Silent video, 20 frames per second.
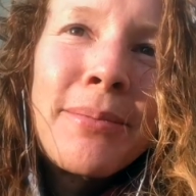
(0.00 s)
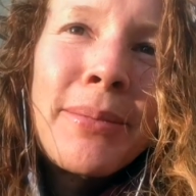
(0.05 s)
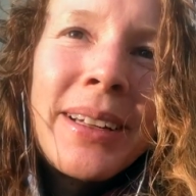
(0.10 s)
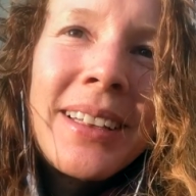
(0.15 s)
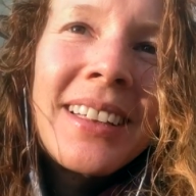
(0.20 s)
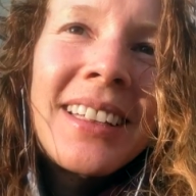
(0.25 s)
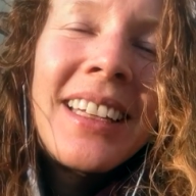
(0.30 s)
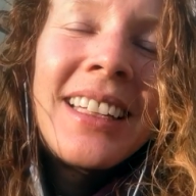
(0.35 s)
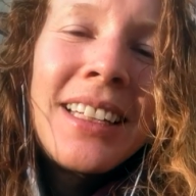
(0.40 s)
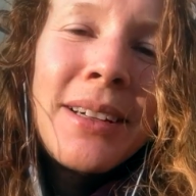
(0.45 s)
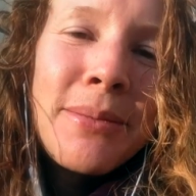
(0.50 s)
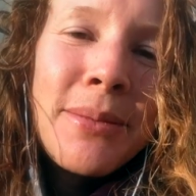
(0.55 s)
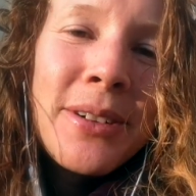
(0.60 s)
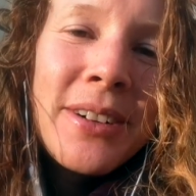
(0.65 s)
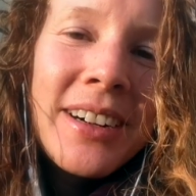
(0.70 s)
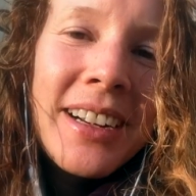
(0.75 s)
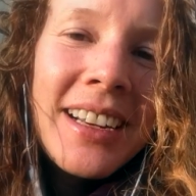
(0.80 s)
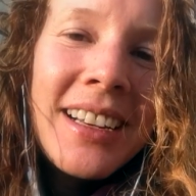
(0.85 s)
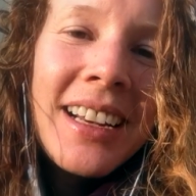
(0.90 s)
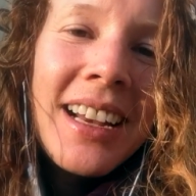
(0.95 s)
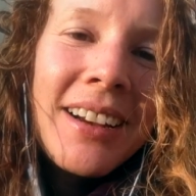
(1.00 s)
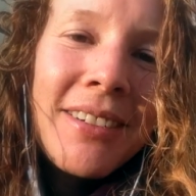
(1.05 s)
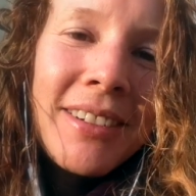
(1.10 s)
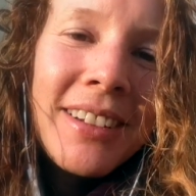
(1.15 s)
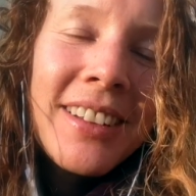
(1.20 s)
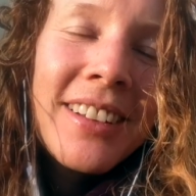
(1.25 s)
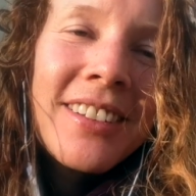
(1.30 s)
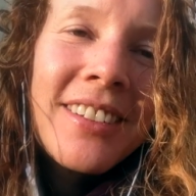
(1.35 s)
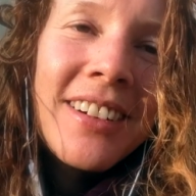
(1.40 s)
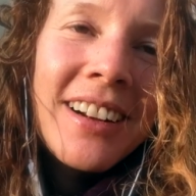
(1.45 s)
but in the morning I
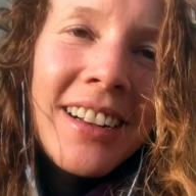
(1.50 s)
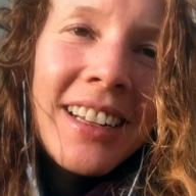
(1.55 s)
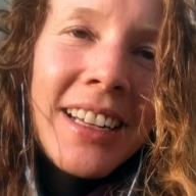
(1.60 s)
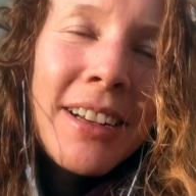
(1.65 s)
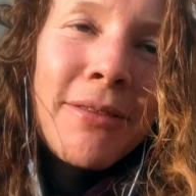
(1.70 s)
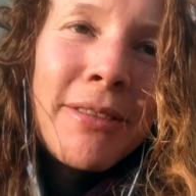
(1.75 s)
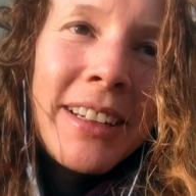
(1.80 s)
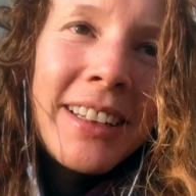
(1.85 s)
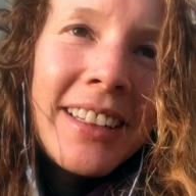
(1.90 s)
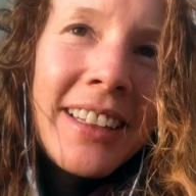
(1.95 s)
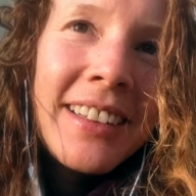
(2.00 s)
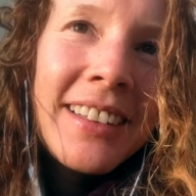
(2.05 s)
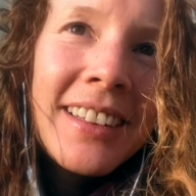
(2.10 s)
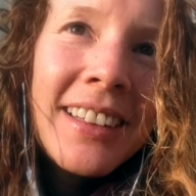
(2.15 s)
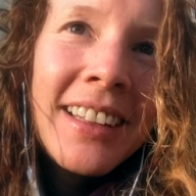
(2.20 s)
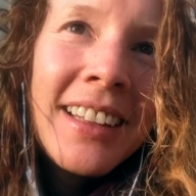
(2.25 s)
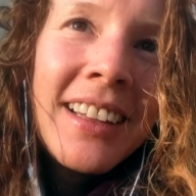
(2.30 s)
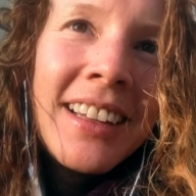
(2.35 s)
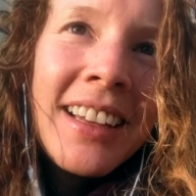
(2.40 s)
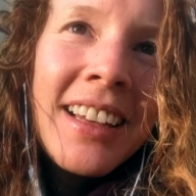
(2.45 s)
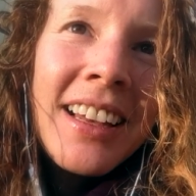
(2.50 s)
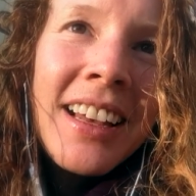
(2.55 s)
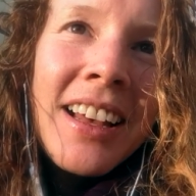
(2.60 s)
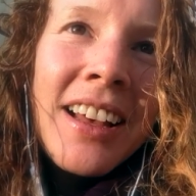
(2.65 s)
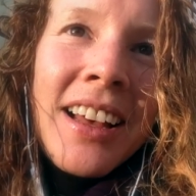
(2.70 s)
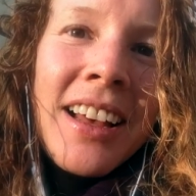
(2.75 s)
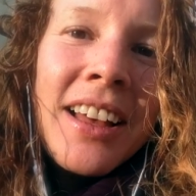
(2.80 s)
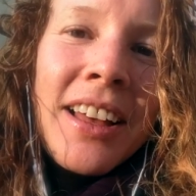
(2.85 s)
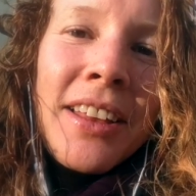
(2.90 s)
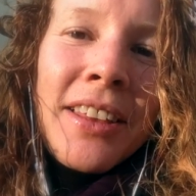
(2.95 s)
was struggling with this
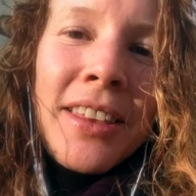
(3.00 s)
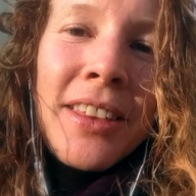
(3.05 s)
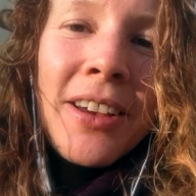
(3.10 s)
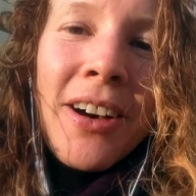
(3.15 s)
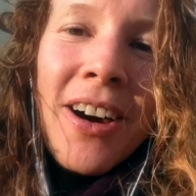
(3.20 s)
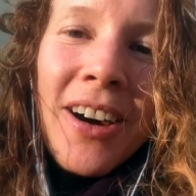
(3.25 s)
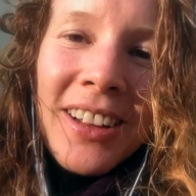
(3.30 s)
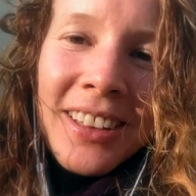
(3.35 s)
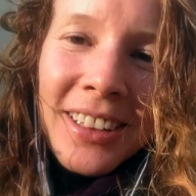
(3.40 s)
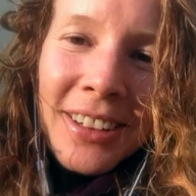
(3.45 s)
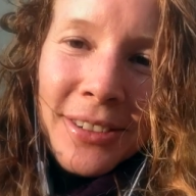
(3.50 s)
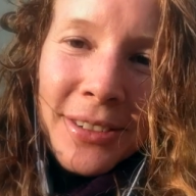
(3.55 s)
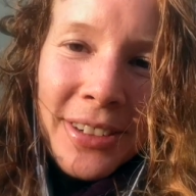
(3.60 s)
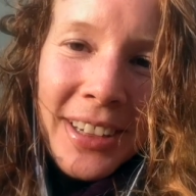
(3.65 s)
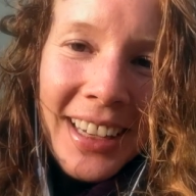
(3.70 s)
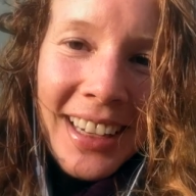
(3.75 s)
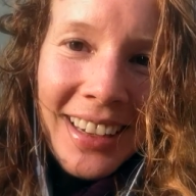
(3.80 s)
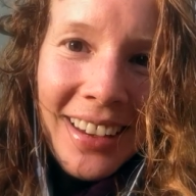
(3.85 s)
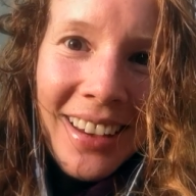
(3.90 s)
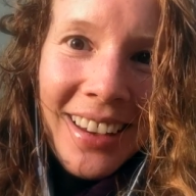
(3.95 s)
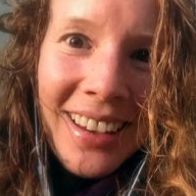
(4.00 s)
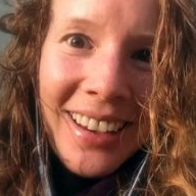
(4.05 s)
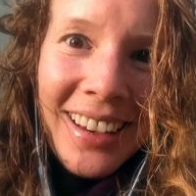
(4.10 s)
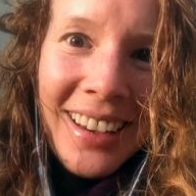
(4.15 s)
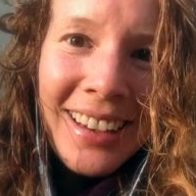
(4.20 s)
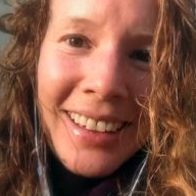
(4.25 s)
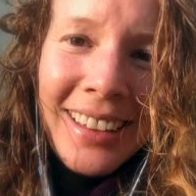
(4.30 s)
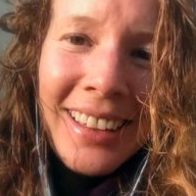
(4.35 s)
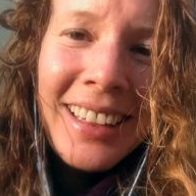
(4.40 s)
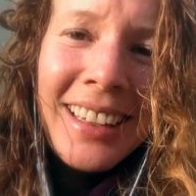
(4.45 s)
thought of
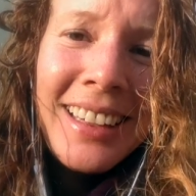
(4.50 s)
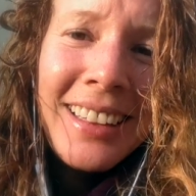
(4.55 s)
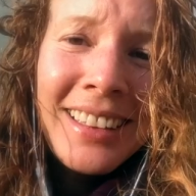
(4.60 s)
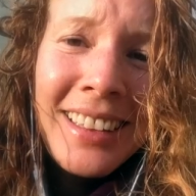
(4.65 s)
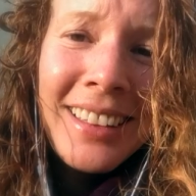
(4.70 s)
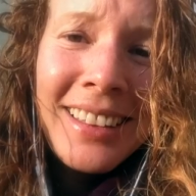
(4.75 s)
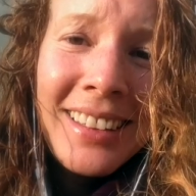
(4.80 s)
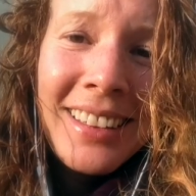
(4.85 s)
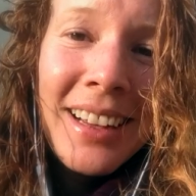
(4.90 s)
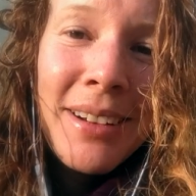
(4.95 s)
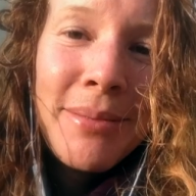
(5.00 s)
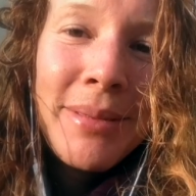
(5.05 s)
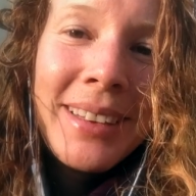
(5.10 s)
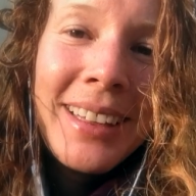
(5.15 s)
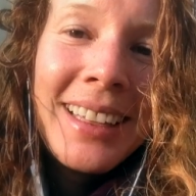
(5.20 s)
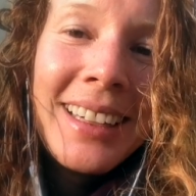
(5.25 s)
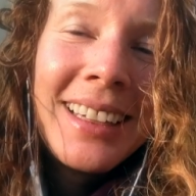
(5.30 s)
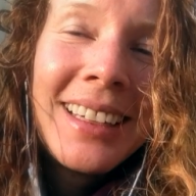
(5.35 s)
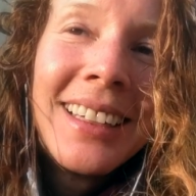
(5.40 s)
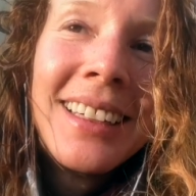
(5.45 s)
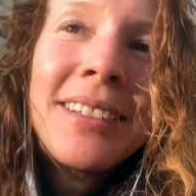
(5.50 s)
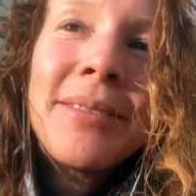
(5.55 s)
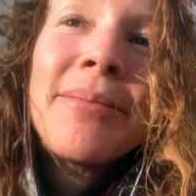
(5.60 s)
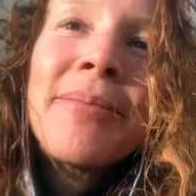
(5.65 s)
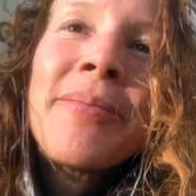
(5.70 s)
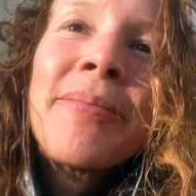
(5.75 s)
eating something.